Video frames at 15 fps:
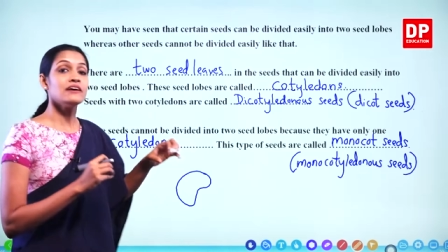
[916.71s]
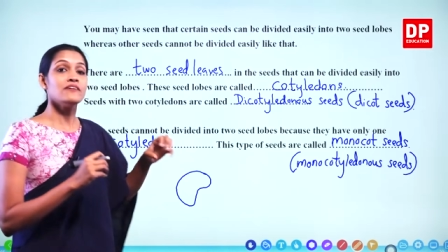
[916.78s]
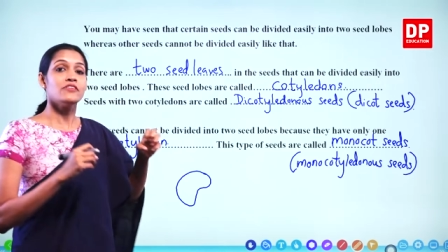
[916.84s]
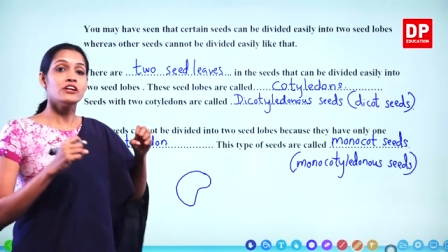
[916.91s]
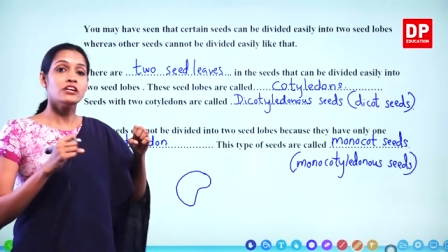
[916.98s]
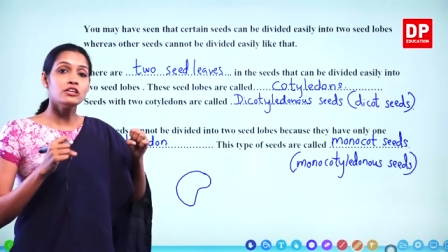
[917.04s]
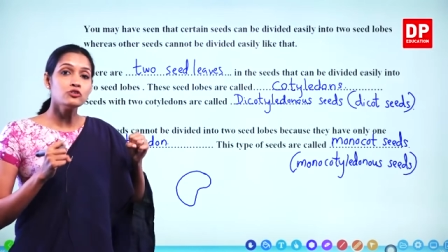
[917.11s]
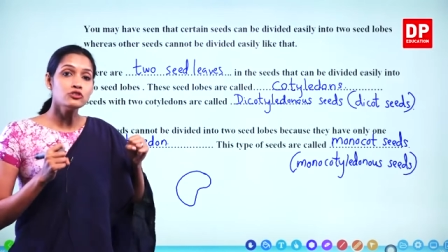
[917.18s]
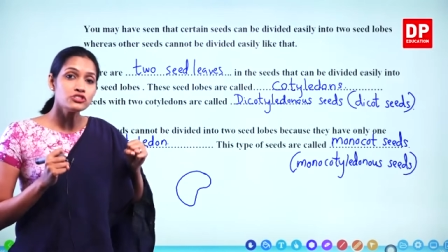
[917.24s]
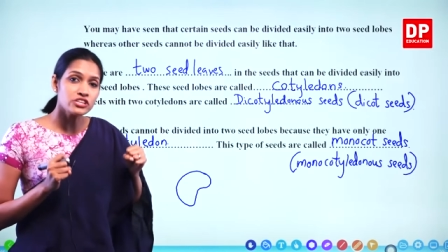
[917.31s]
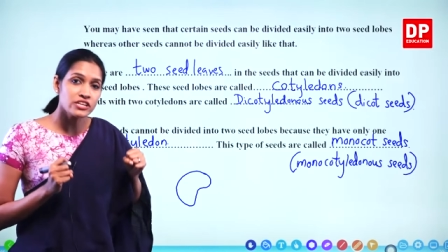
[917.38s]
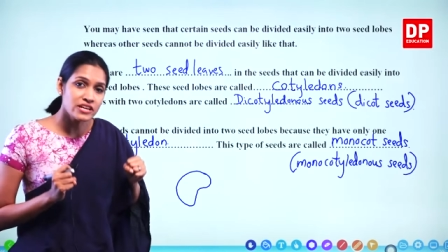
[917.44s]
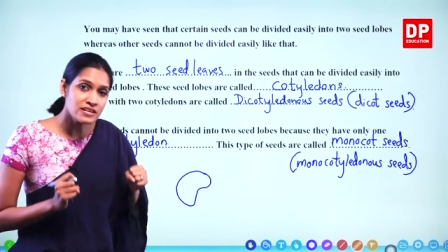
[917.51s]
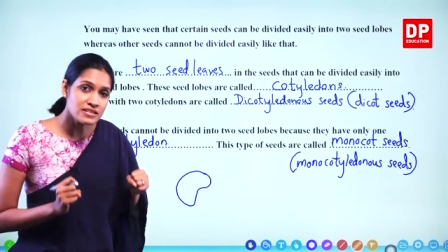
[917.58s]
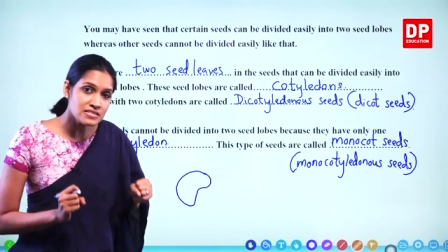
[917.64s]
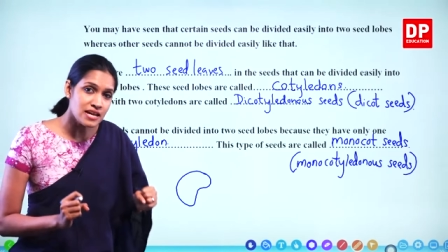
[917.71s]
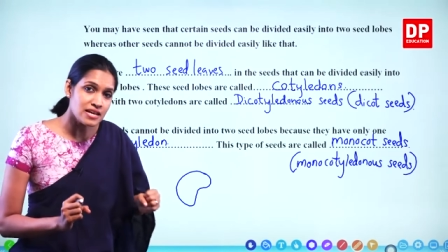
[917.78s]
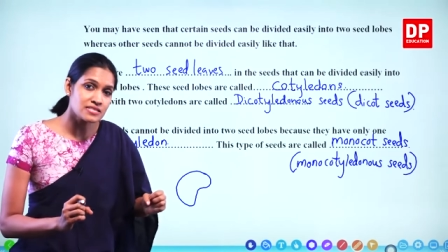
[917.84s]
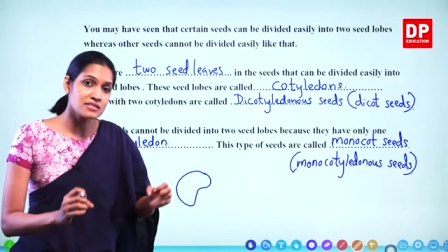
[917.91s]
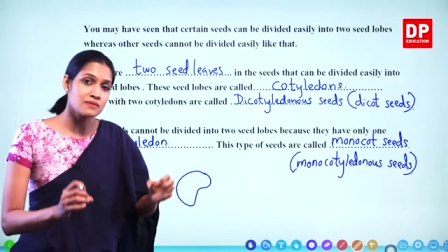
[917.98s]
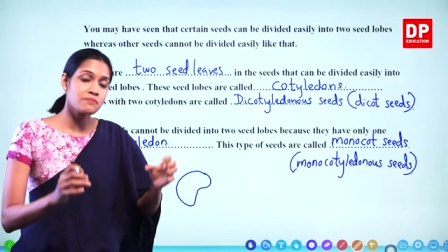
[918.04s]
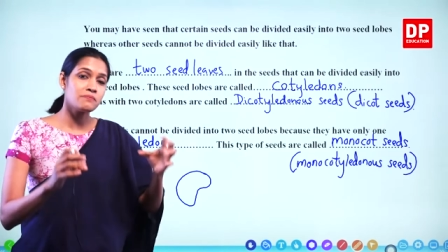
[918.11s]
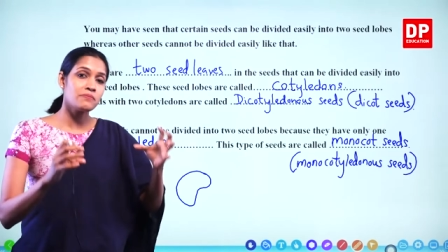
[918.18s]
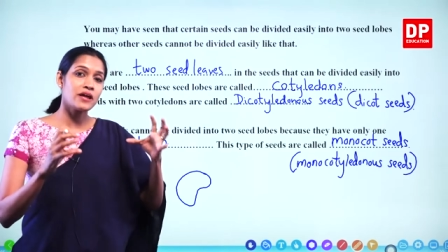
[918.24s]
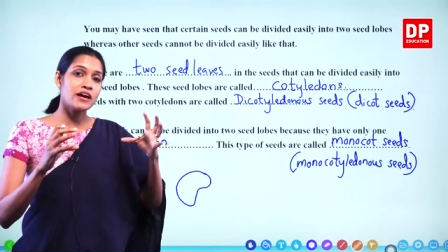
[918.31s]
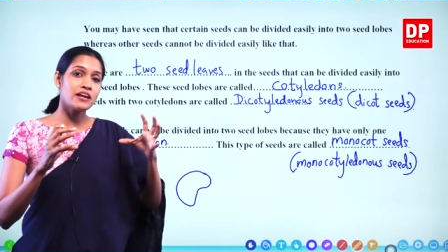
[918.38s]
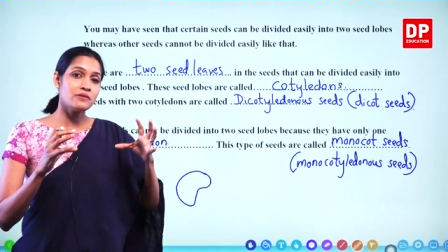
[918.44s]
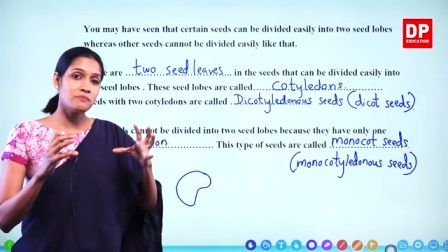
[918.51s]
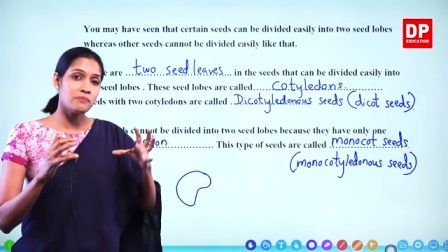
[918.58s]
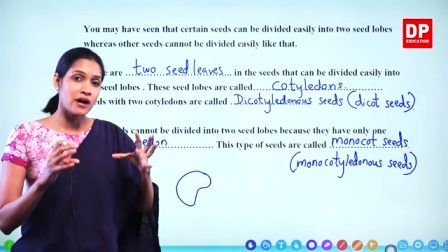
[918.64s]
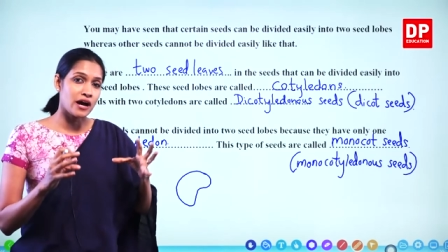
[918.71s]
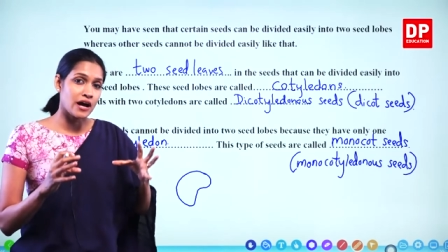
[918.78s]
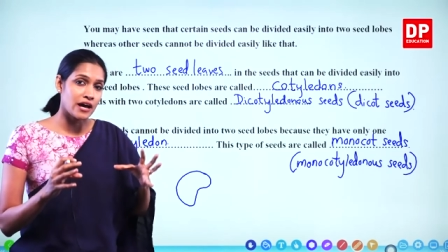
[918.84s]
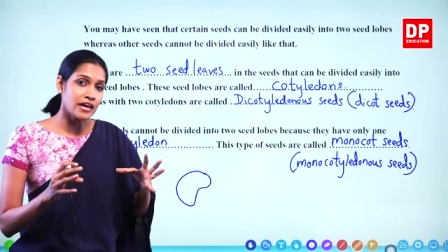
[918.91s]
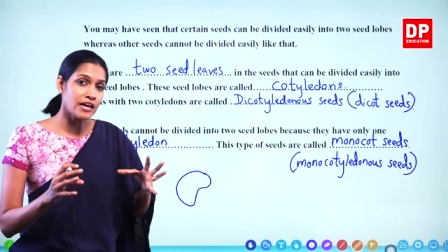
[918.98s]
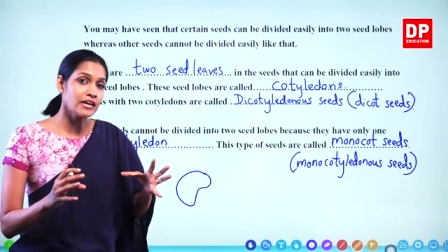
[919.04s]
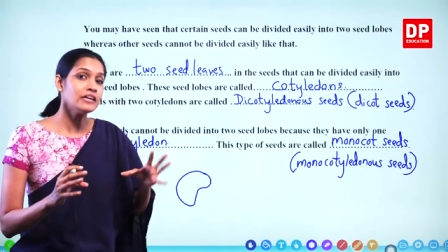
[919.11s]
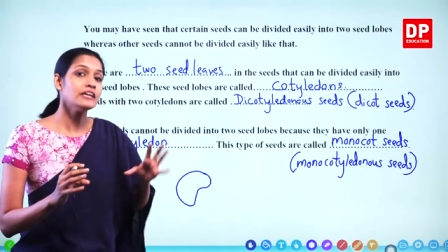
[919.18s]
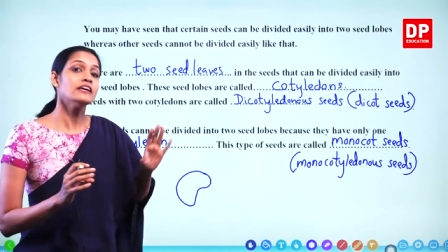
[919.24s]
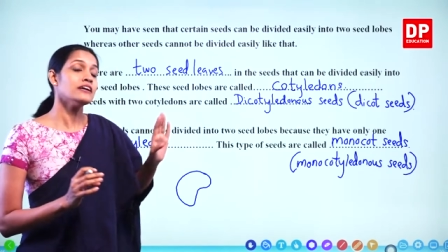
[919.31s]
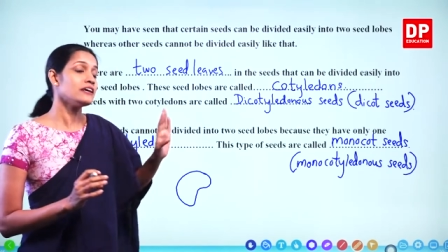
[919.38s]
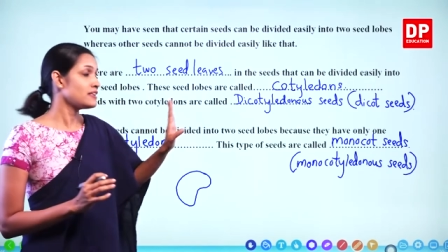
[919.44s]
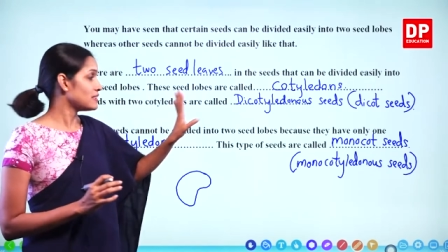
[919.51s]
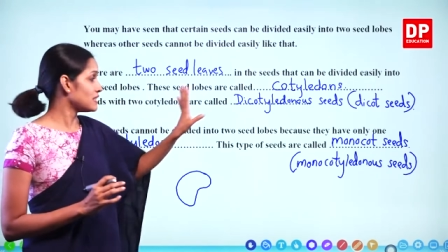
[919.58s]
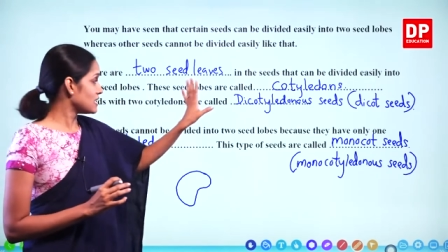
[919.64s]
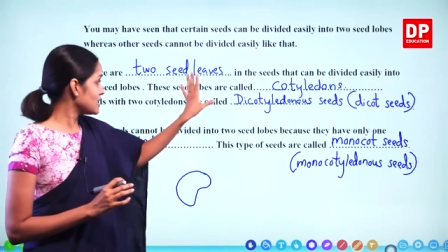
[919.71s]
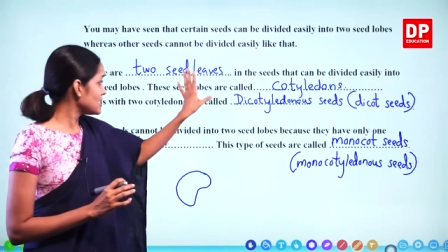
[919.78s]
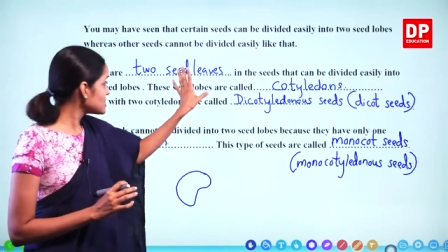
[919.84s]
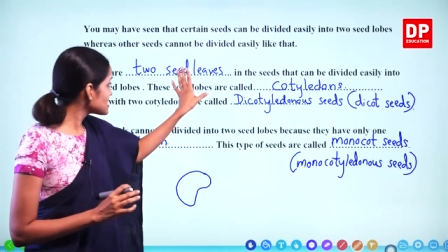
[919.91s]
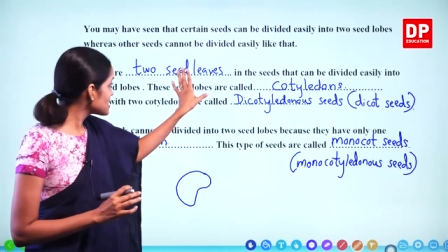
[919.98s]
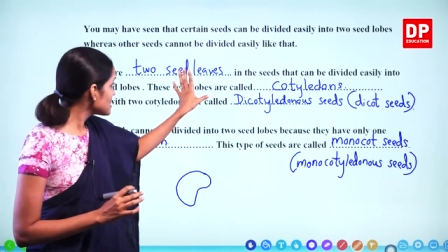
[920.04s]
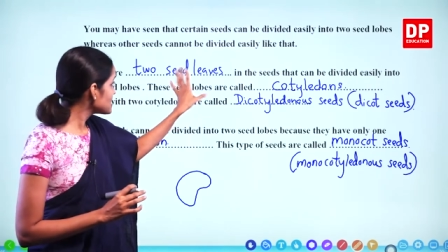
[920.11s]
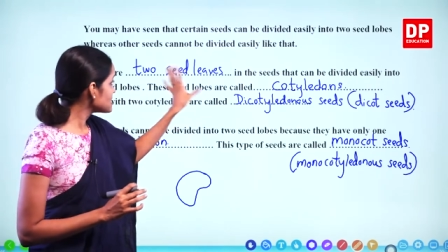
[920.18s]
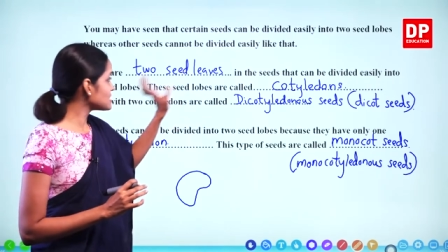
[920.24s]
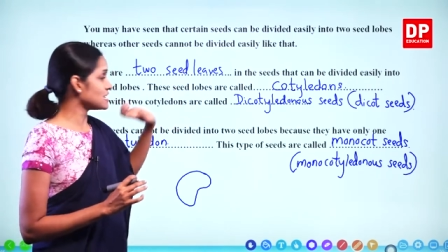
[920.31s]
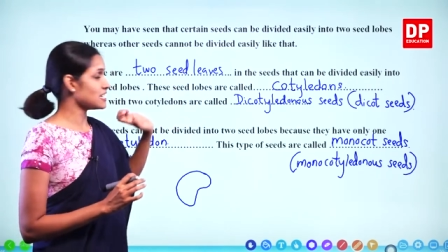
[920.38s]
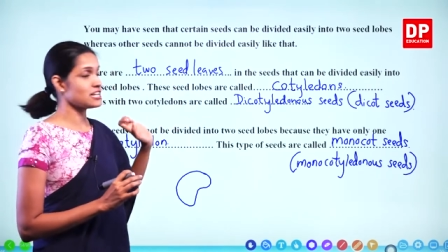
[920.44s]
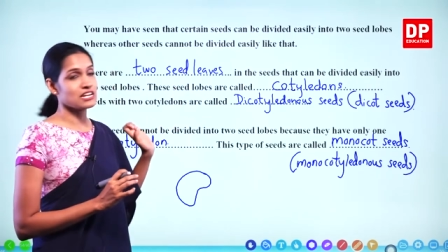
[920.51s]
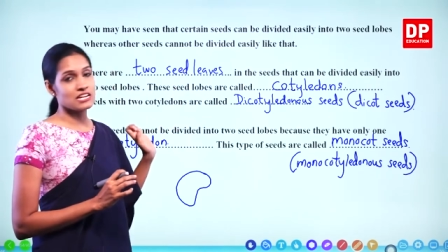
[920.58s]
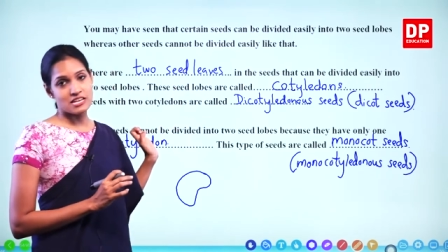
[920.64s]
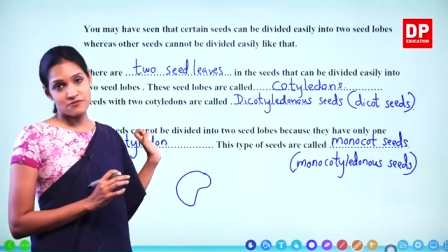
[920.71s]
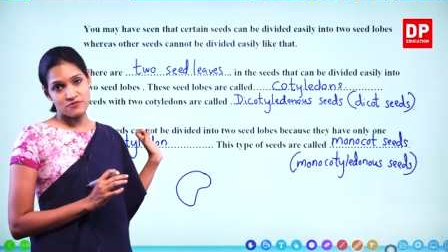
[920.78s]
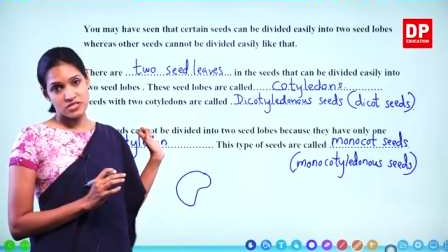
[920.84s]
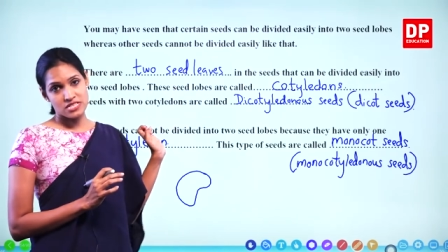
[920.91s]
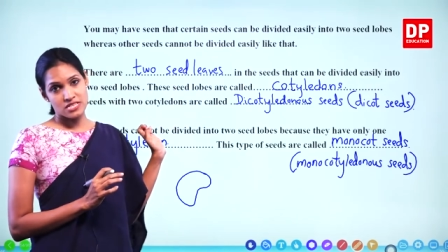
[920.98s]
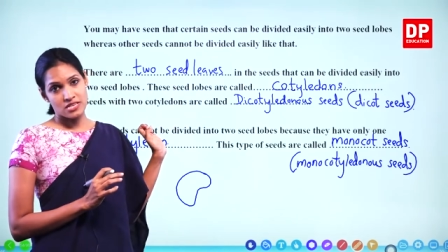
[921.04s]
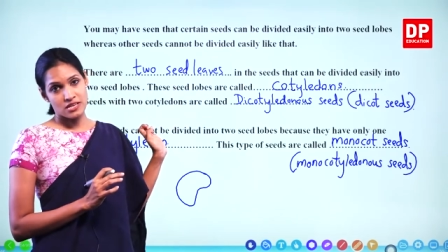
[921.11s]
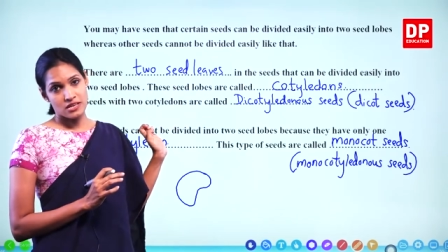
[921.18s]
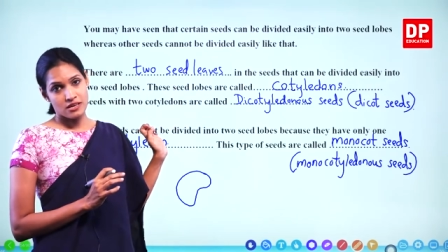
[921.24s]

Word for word: the nutrients are supplied by these seed leaves.